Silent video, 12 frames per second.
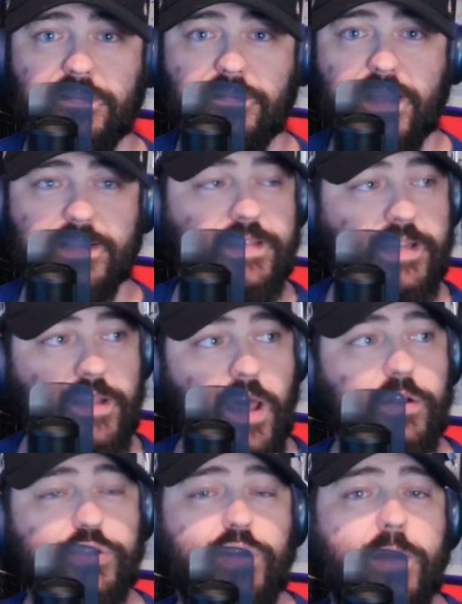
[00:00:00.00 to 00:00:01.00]
They said,
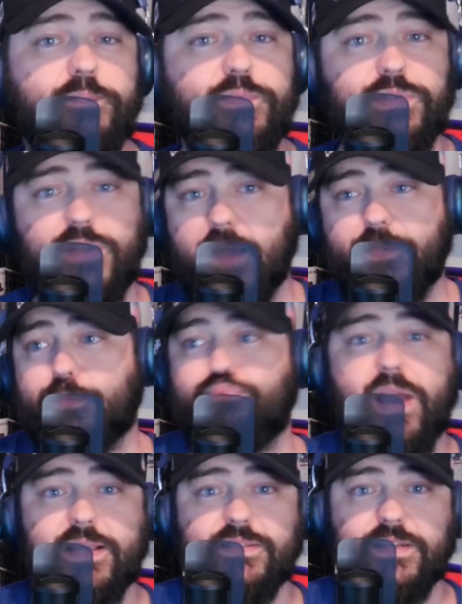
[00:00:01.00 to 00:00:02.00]
Donald Trump's not the
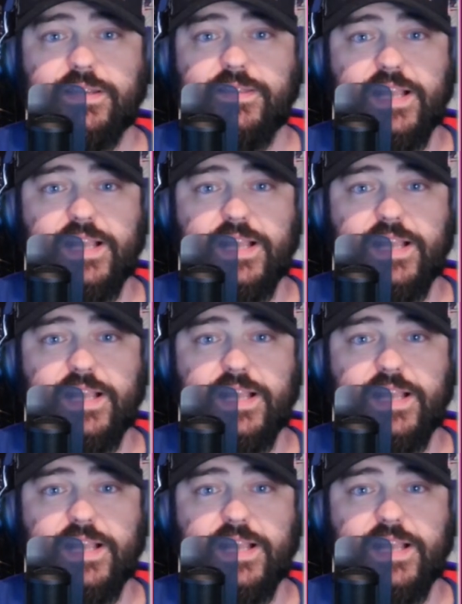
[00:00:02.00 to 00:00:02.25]
president.